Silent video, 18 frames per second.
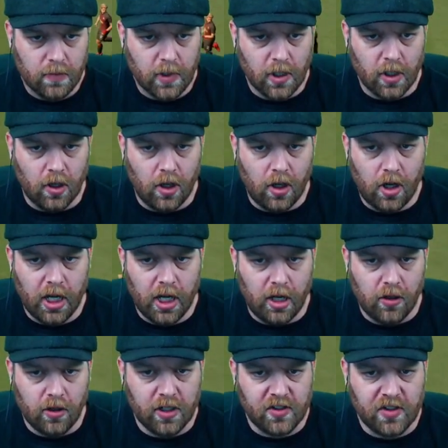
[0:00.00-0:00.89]
Oh,
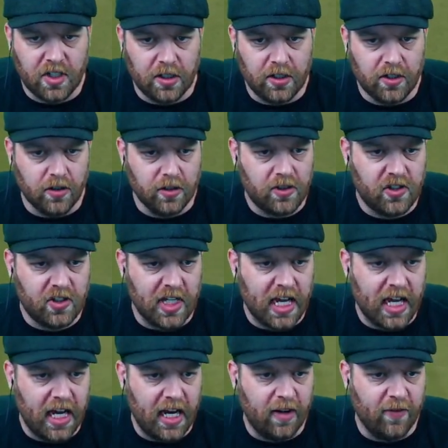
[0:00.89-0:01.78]
Helgeson, good
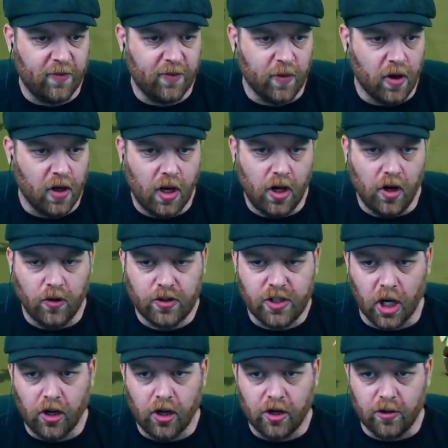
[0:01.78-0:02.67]
save.
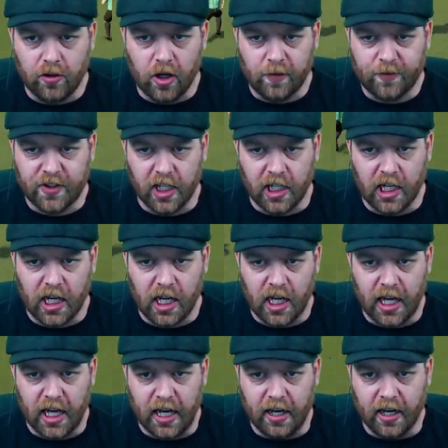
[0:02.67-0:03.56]
O'Connor off the
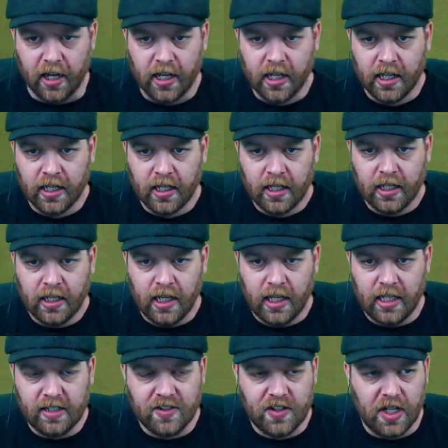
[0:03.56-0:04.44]
line.
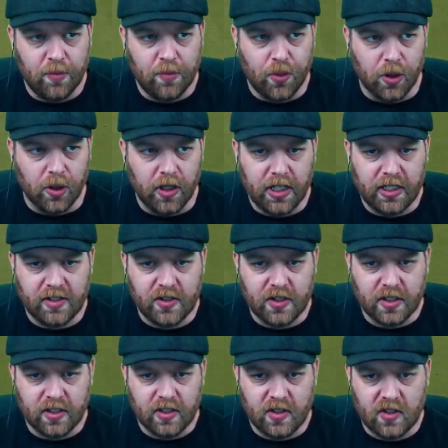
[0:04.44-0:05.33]
That's it,
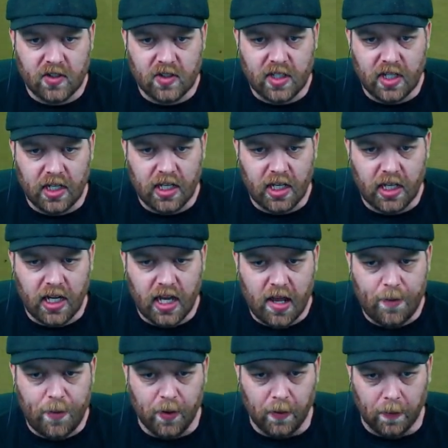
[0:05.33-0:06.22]
boys. Stick it
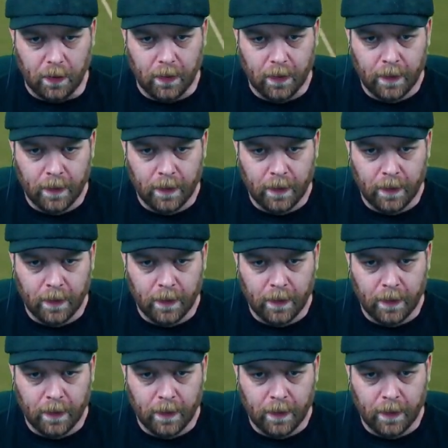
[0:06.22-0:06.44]
up 'em.